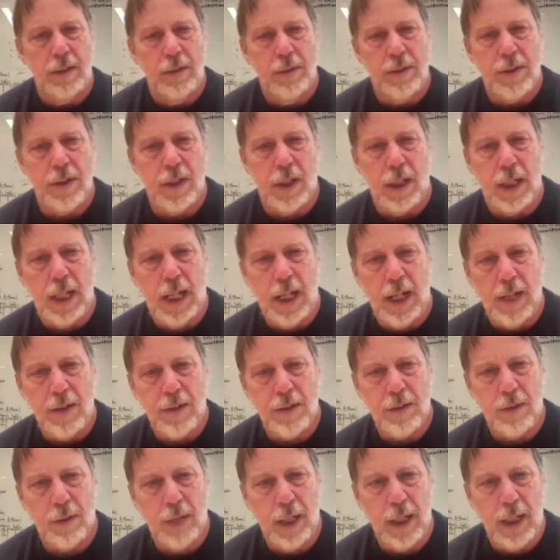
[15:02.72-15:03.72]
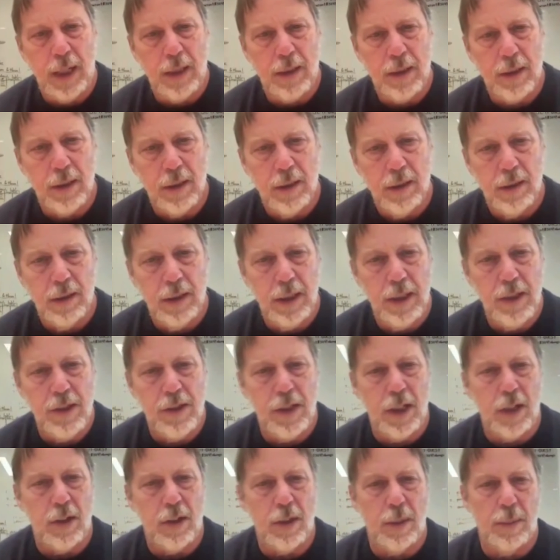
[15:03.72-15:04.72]
was the last great
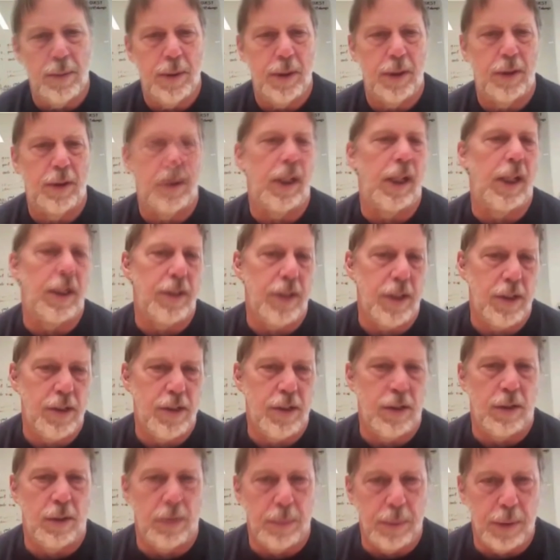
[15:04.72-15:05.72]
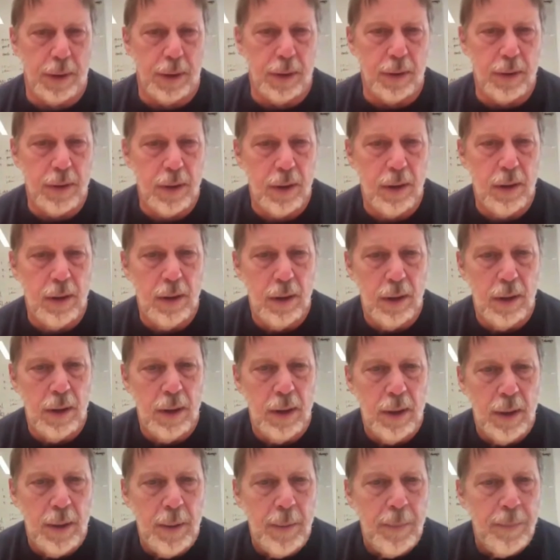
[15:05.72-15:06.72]
ECL computer that Digital built.
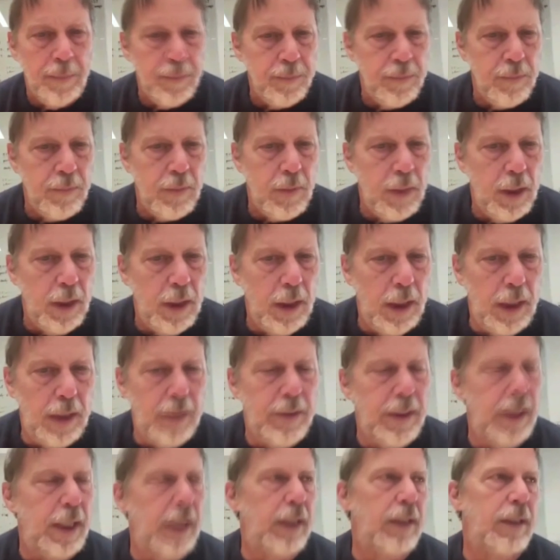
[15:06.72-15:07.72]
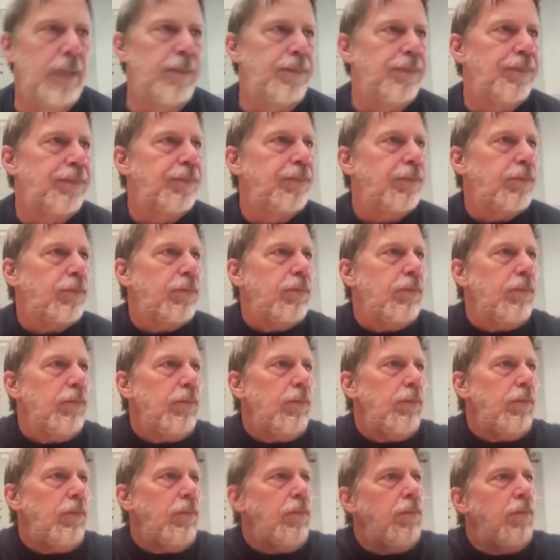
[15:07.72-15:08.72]
And then
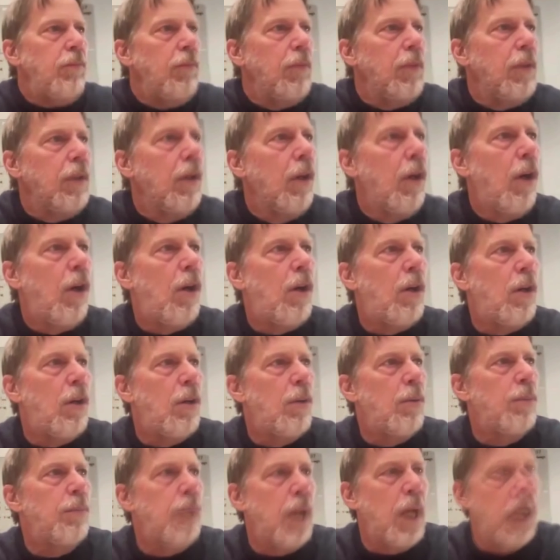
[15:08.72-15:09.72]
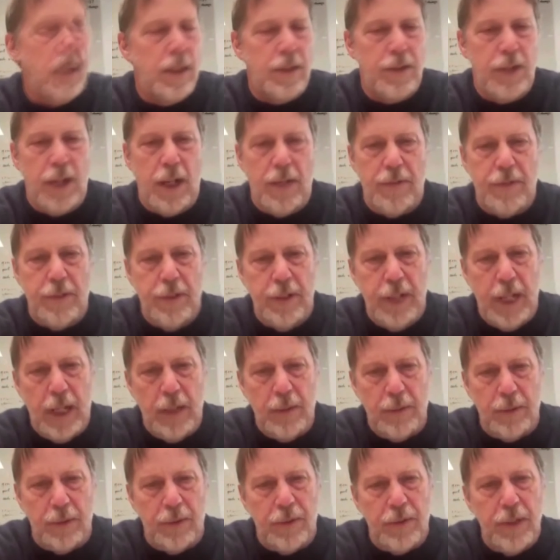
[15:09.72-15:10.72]
all products after that
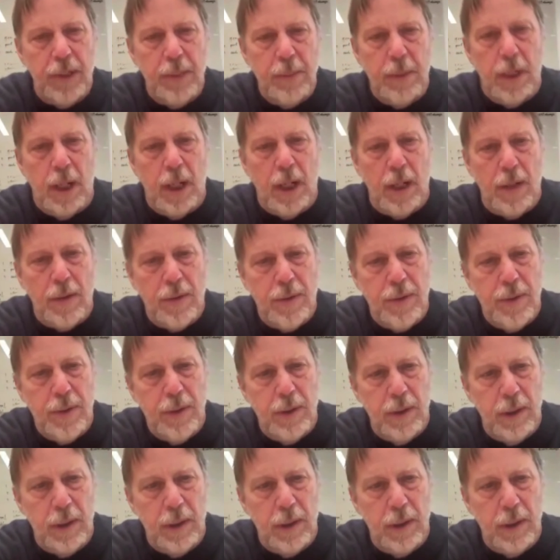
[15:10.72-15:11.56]
were CMOS.